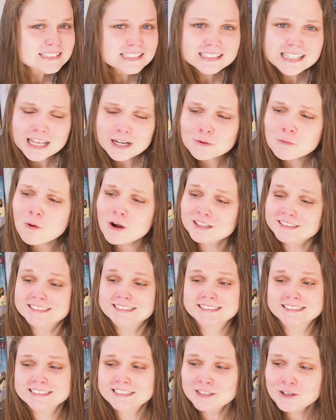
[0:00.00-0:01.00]
a lot of
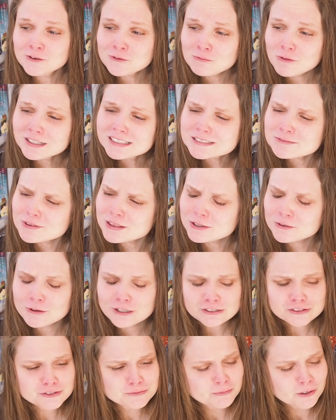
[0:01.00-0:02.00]
what's, what's with a
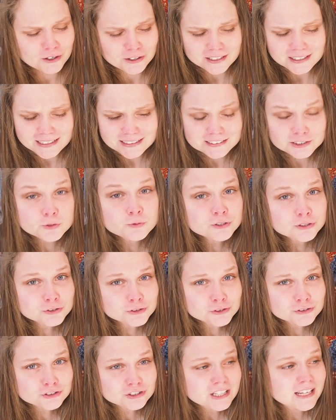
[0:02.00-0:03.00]
question mark, and do a
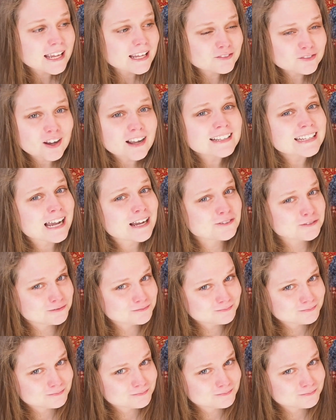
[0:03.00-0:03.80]
search and find out.